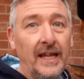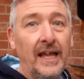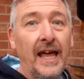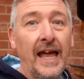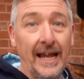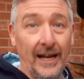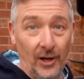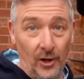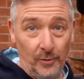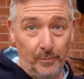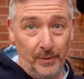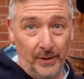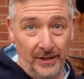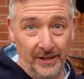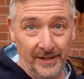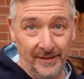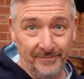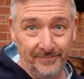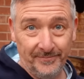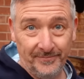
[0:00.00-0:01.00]
a log
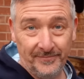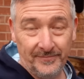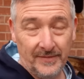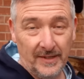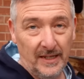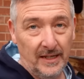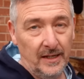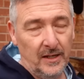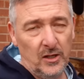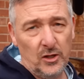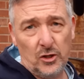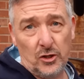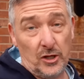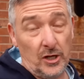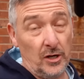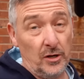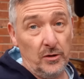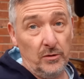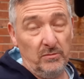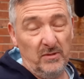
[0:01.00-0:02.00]
burner.
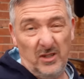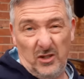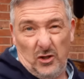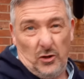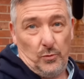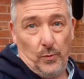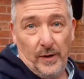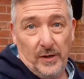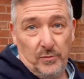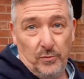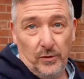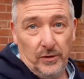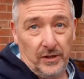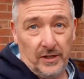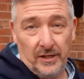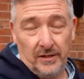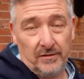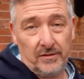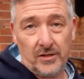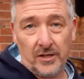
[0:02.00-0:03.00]
So it's just waste wood
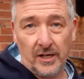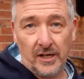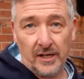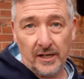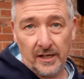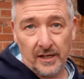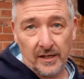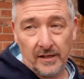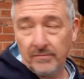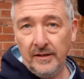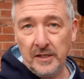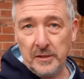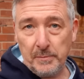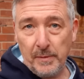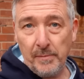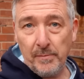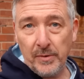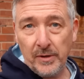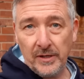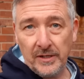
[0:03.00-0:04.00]
that has
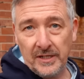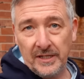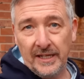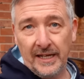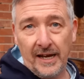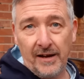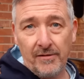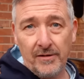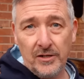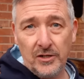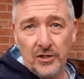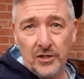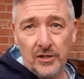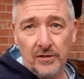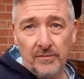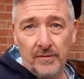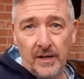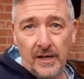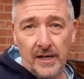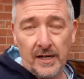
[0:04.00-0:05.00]
been burnt in the garage,
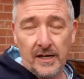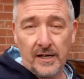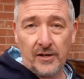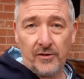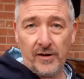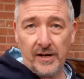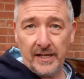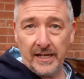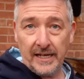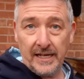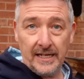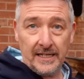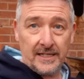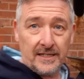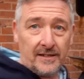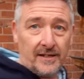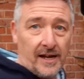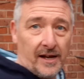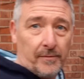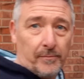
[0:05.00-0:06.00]
creating the heat,
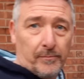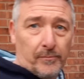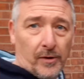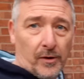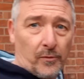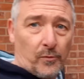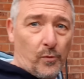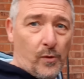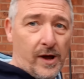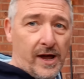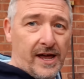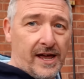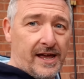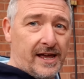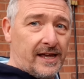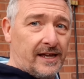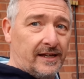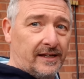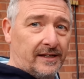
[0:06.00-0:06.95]
and where